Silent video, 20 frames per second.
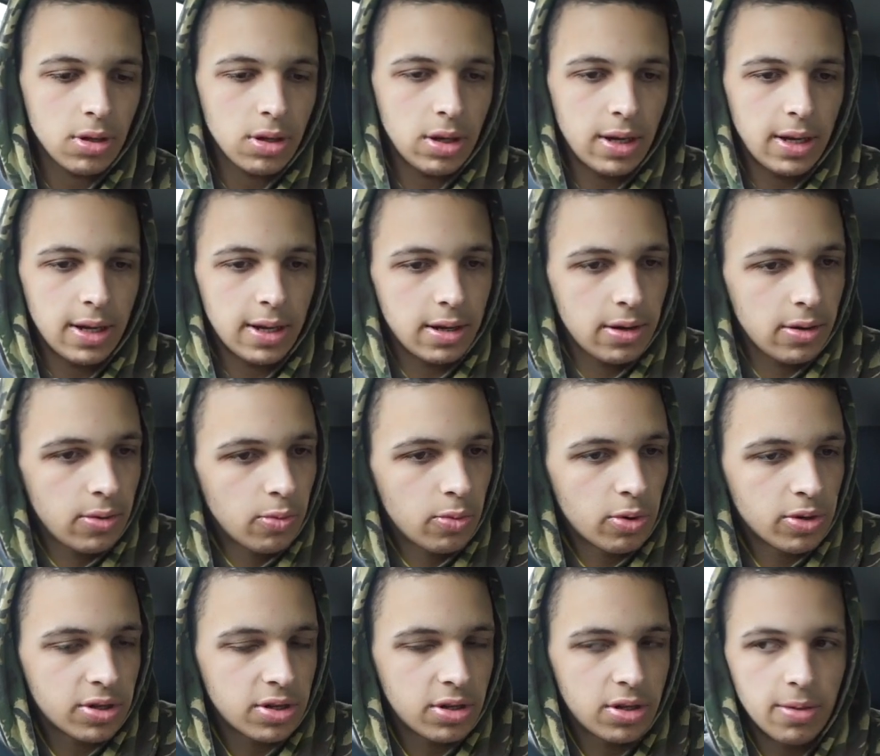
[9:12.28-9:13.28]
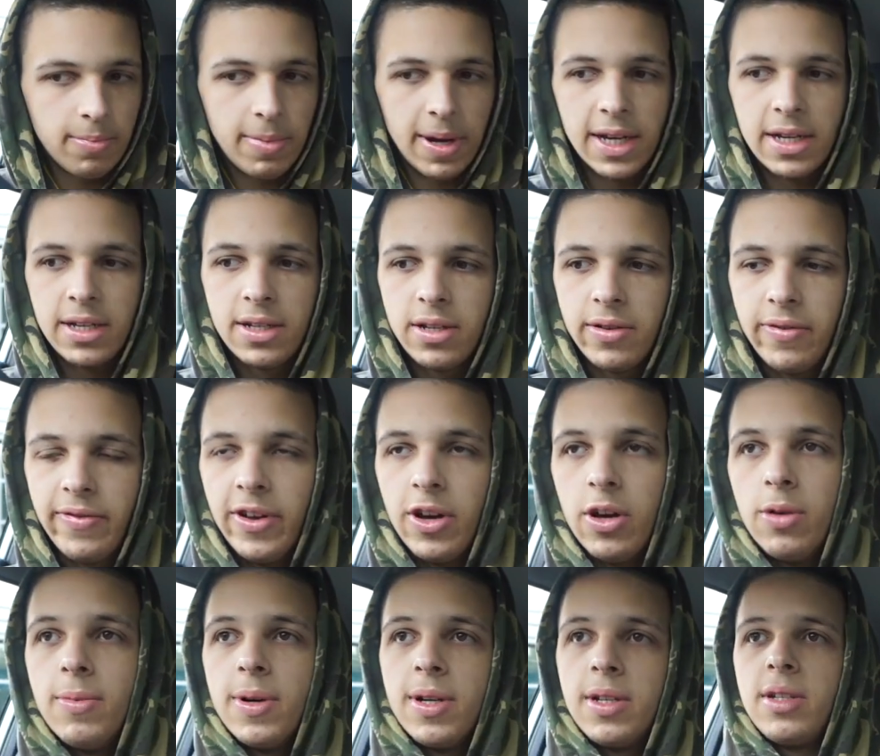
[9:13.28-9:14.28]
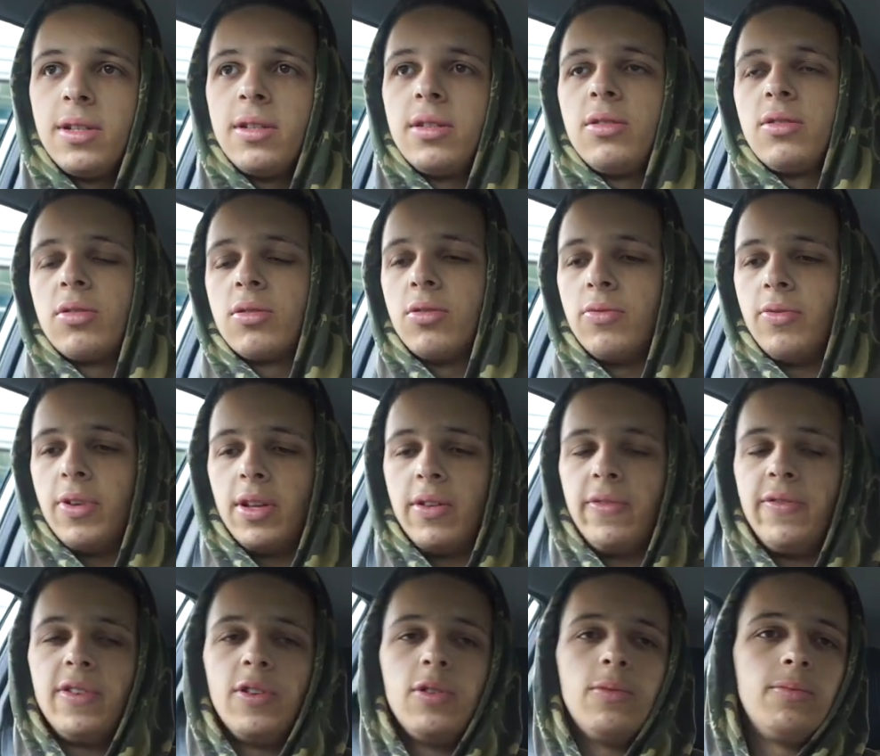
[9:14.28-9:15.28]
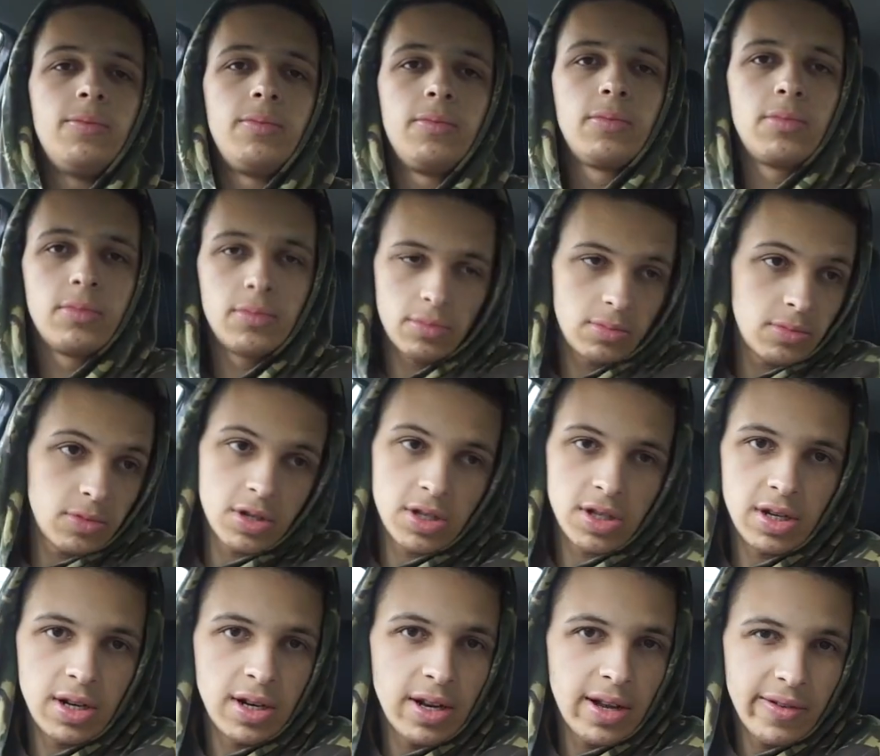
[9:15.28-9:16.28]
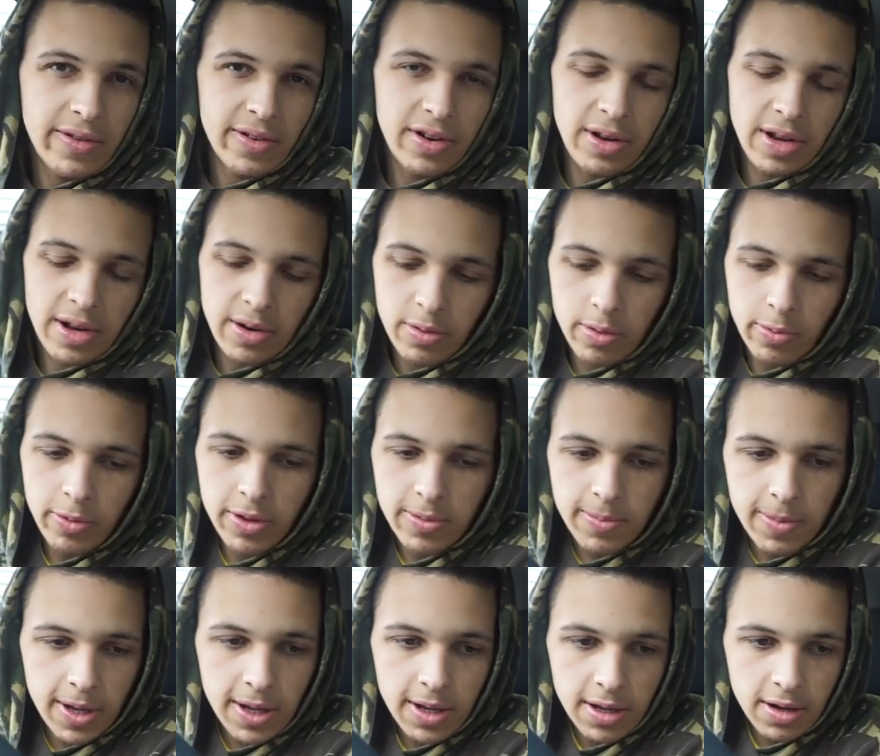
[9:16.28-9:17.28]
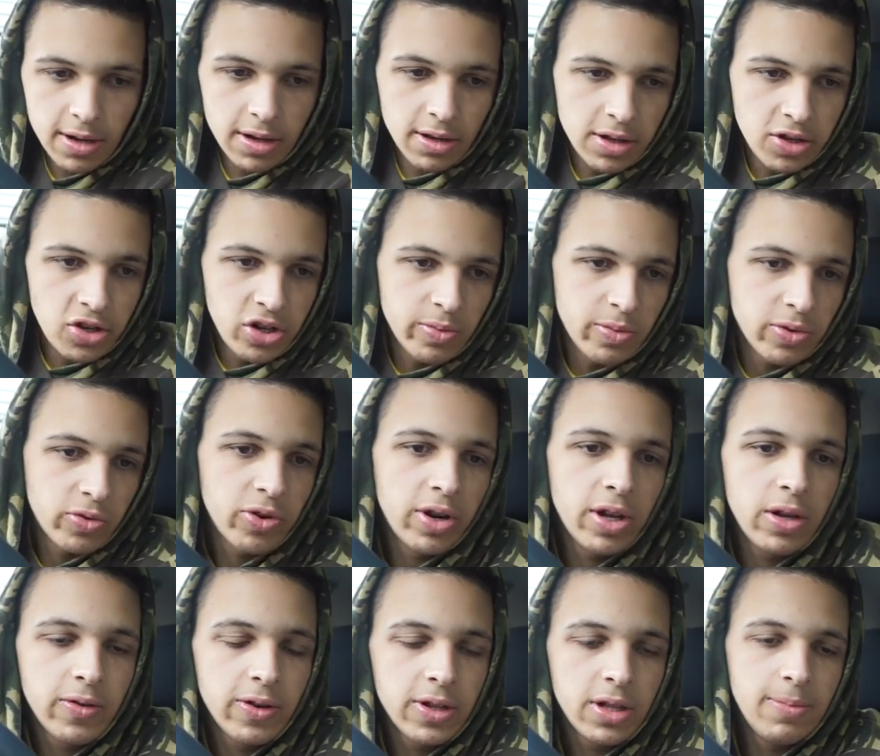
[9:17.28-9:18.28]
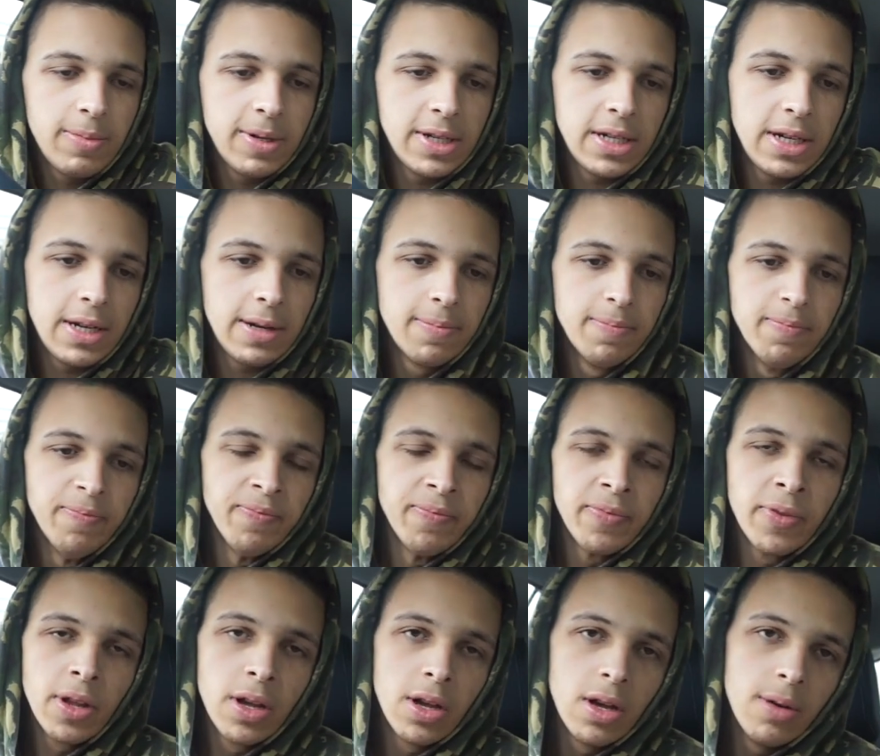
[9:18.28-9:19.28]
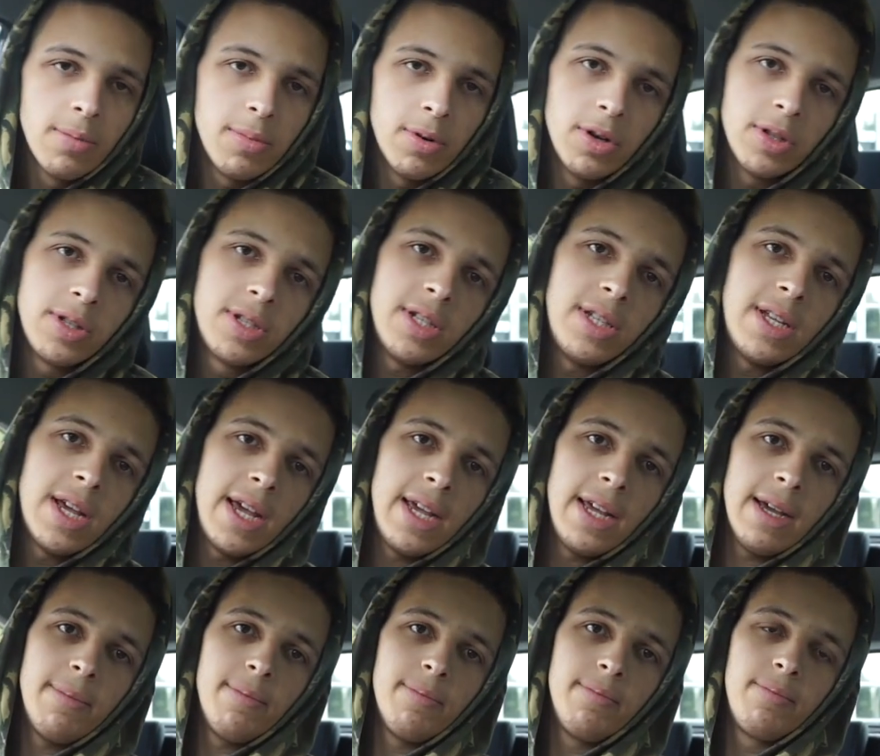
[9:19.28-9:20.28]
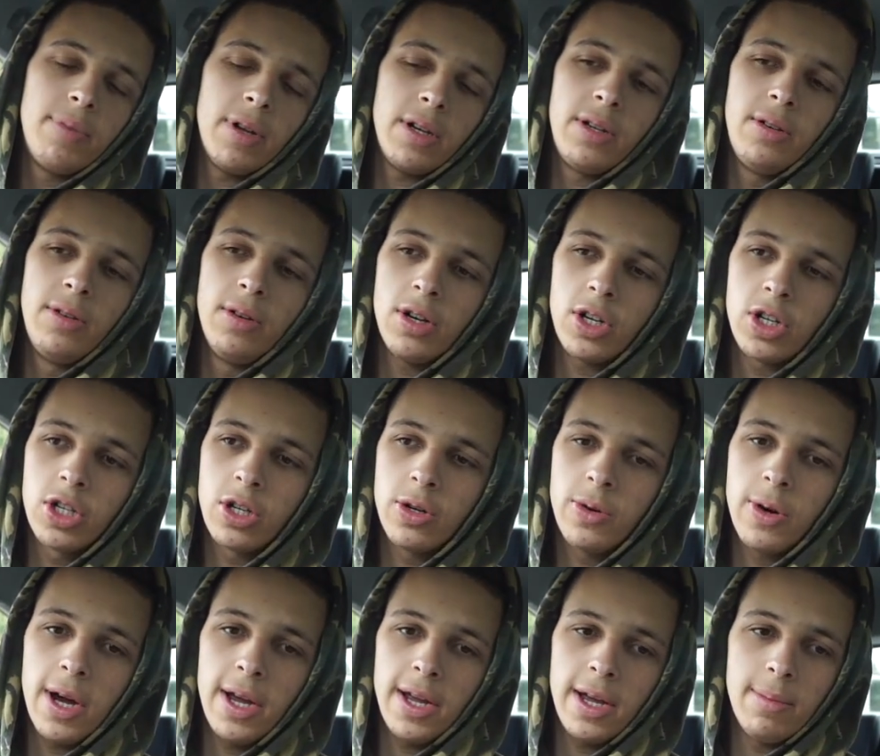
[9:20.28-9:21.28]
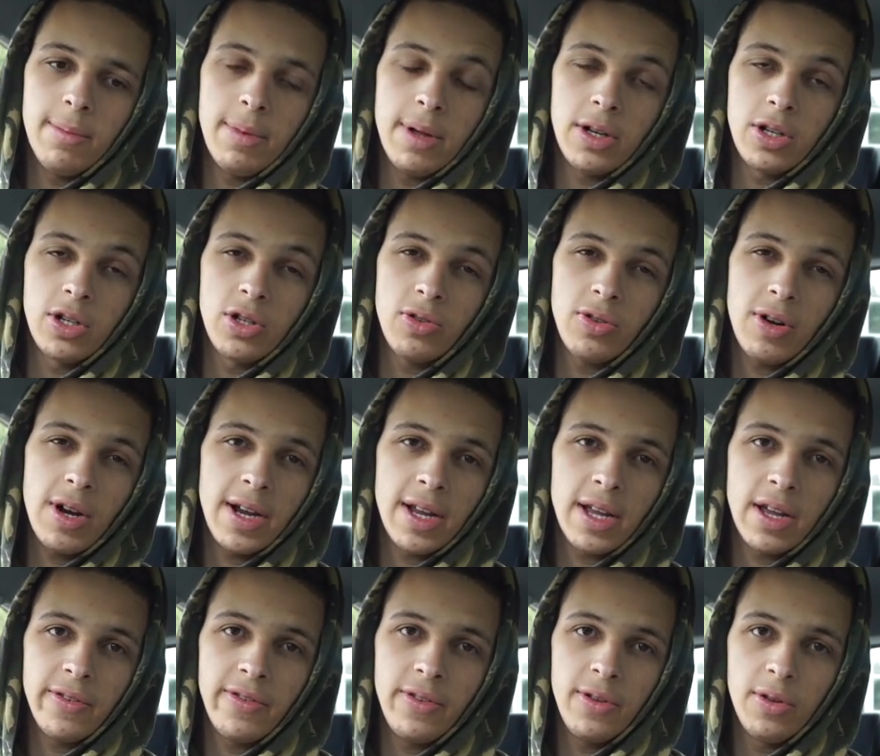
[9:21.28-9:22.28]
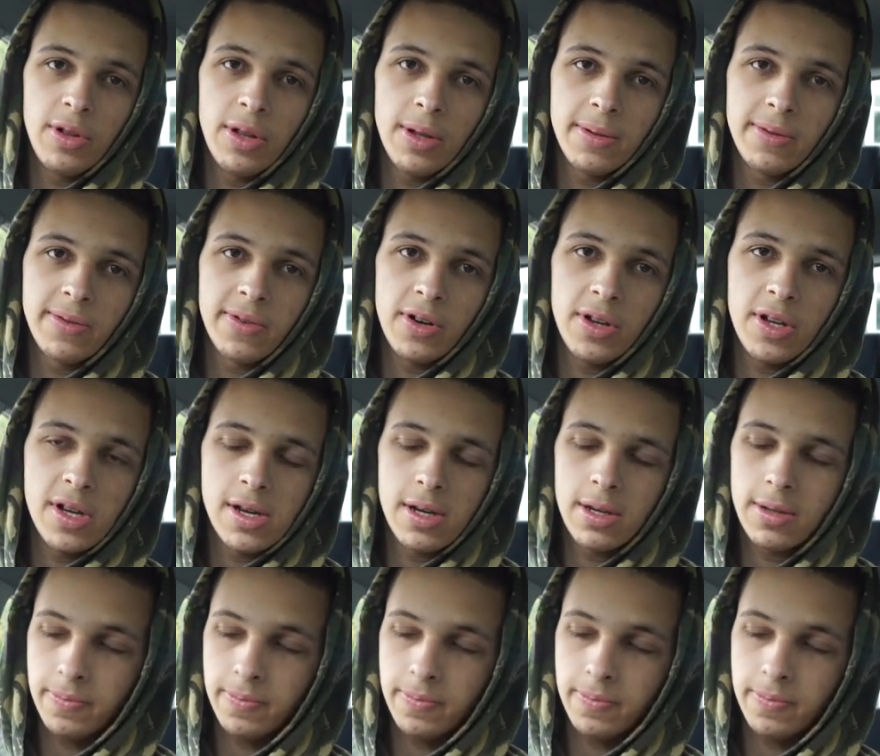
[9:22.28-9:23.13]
it wasn't the best to film, as I just couldn't really film because I didn't have anyone with me, and the gym was really busy. But today I'm not sure what I am, but I'll try get a few clips for you.